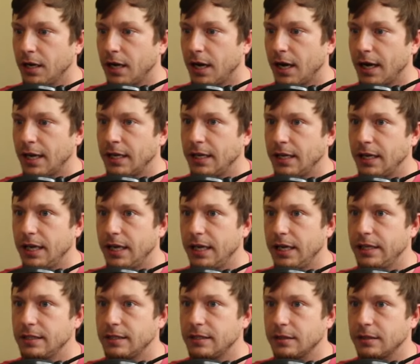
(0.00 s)
I can
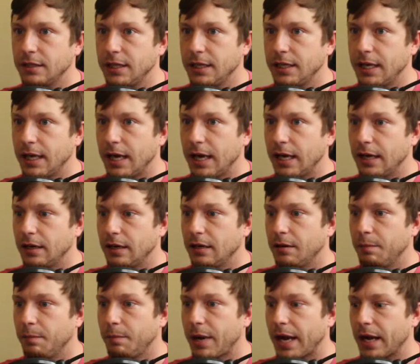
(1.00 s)
easily get
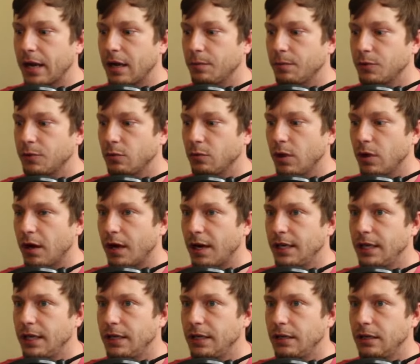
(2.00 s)
back up to where I
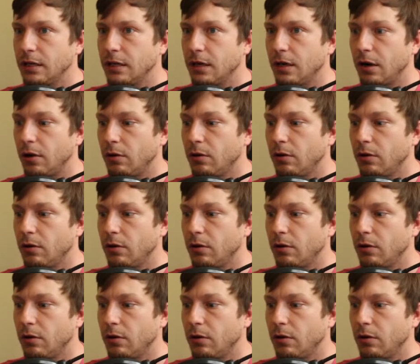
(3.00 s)
need to go.